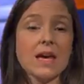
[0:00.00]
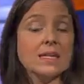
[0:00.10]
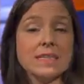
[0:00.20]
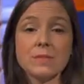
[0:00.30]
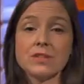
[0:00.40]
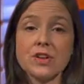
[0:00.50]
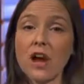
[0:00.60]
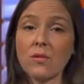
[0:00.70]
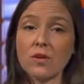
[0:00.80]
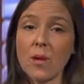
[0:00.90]
Teams are
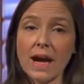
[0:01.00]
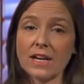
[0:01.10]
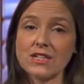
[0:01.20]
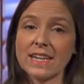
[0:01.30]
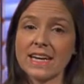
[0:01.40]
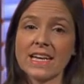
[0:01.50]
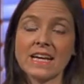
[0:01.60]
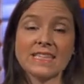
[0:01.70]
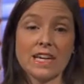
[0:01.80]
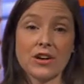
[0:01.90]
not required to
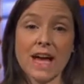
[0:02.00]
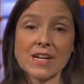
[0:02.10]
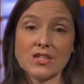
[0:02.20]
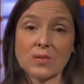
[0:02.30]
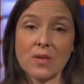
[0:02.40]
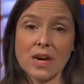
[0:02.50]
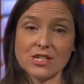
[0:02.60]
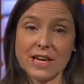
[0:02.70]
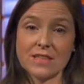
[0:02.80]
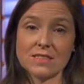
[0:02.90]
conduct international
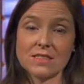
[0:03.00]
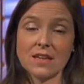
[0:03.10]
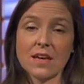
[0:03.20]
projects.